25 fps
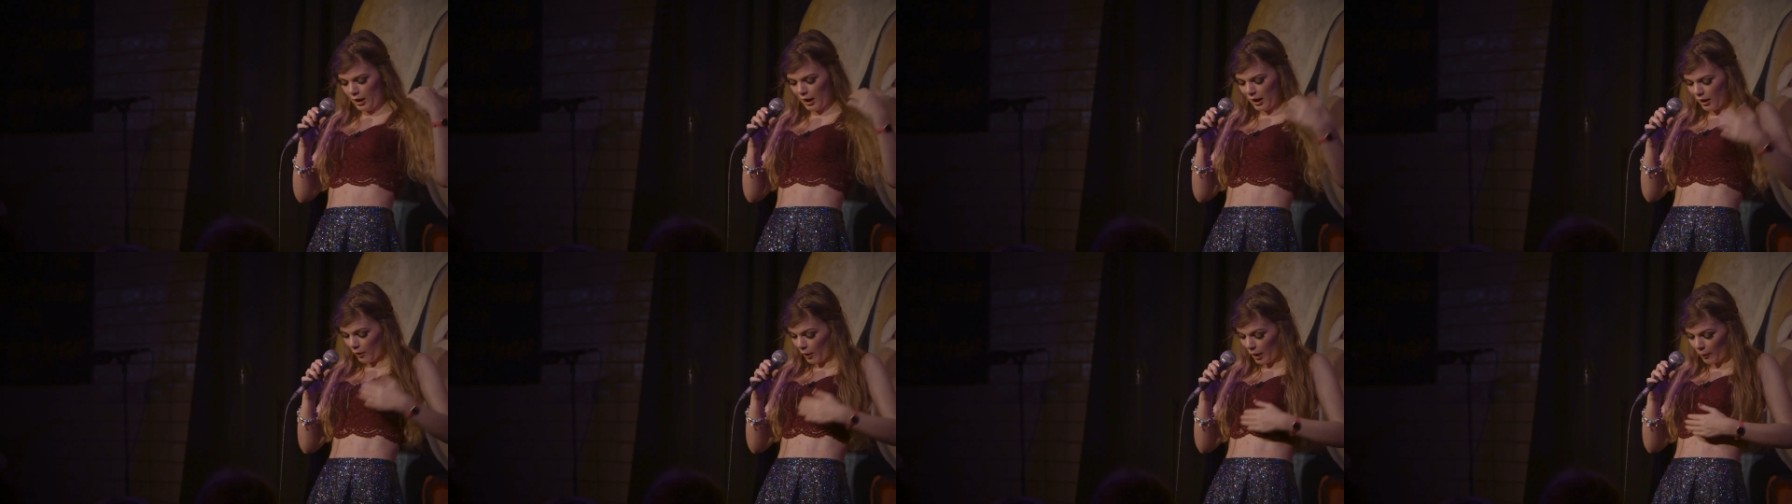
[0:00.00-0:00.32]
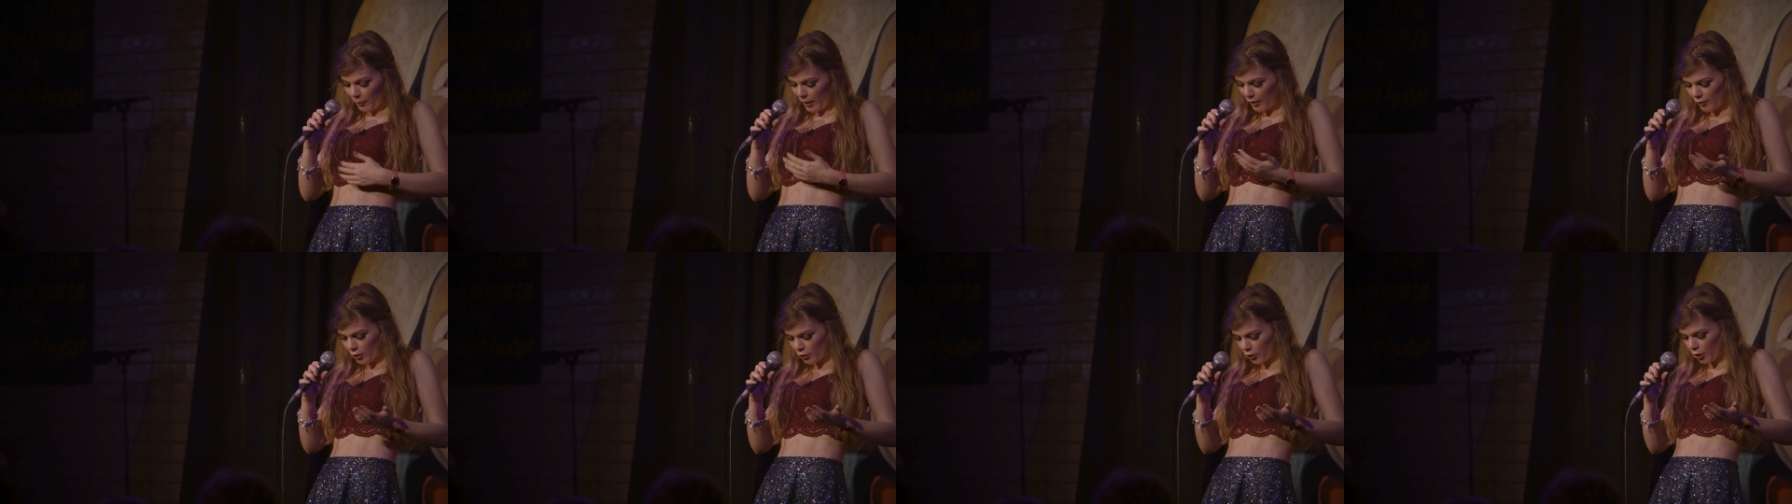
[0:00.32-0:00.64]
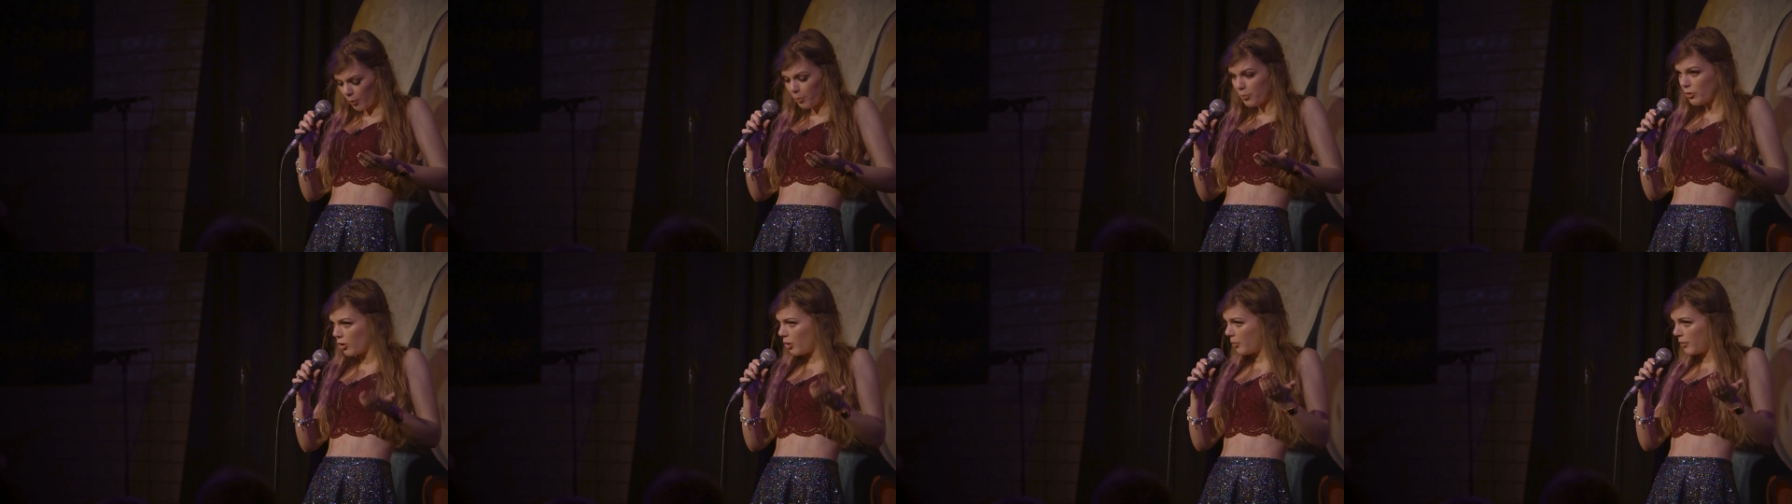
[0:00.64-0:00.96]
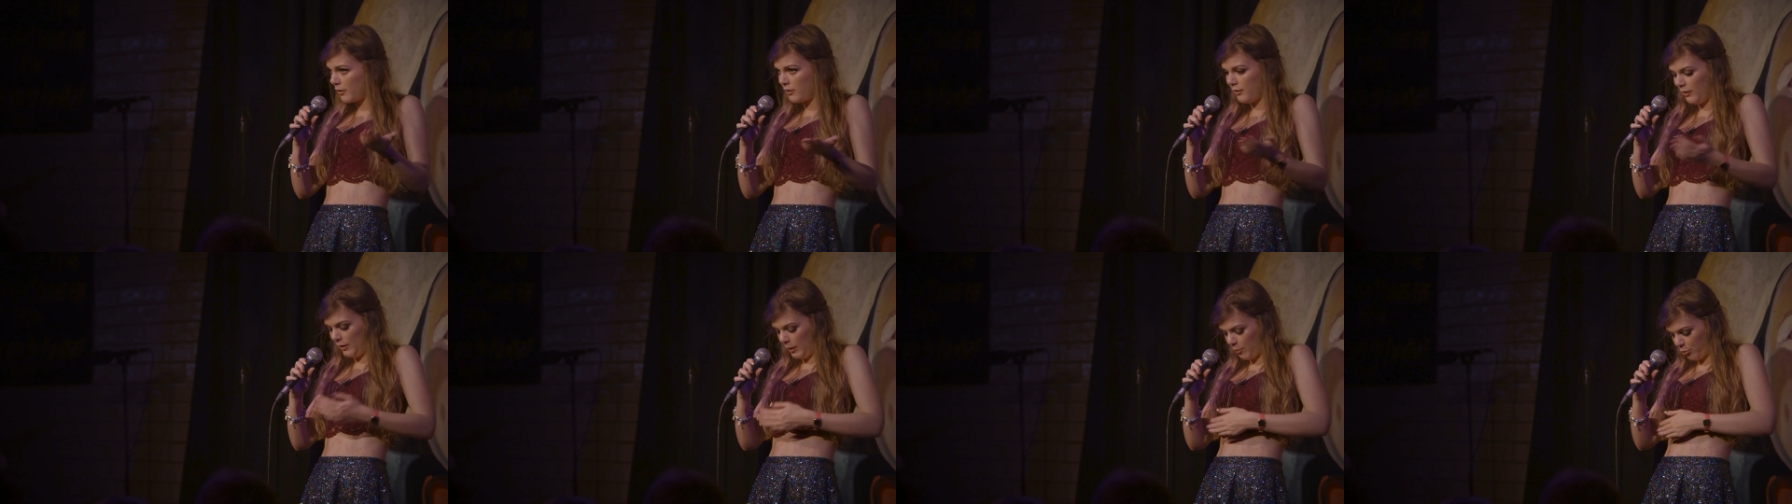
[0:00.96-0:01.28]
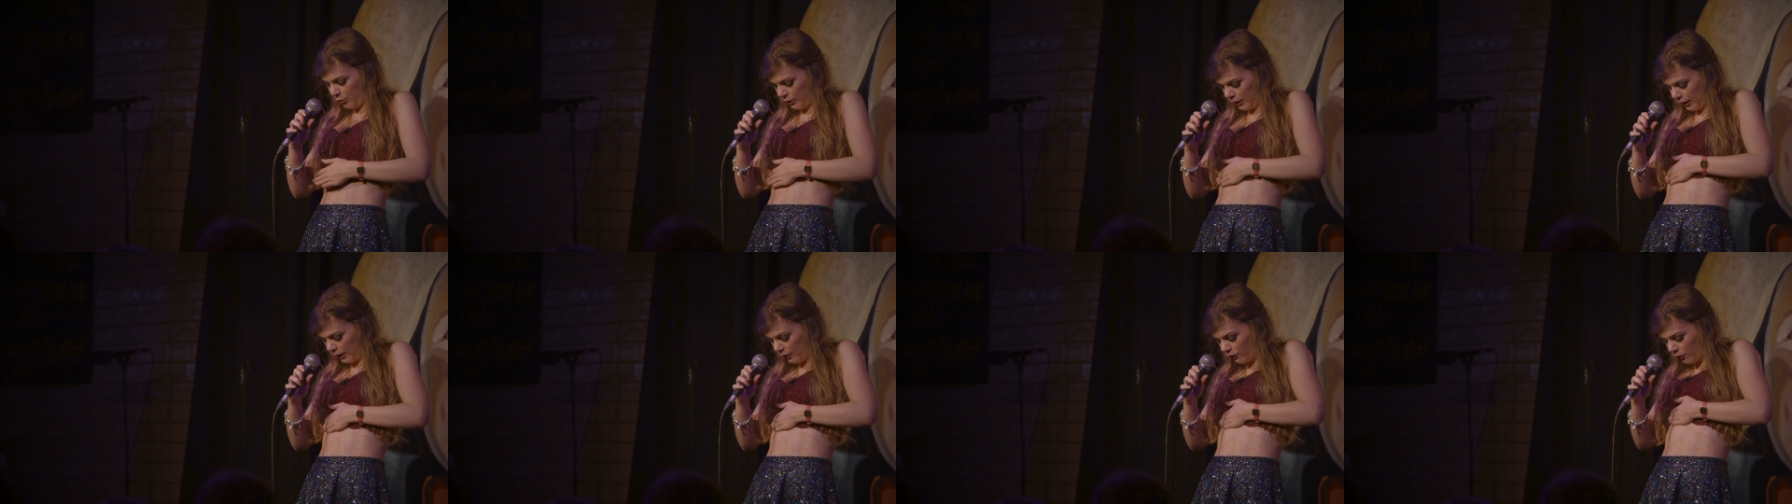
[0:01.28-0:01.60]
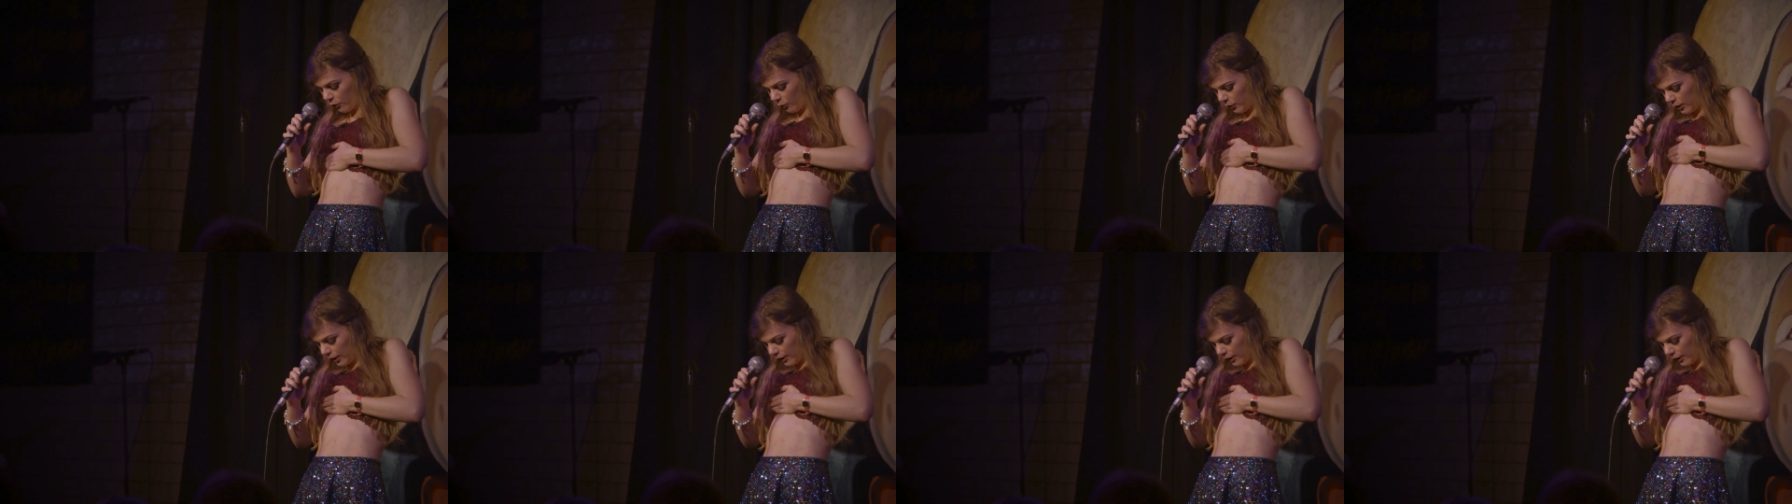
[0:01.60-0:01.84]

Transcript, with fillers: Uh, I wear a crop top deliberately so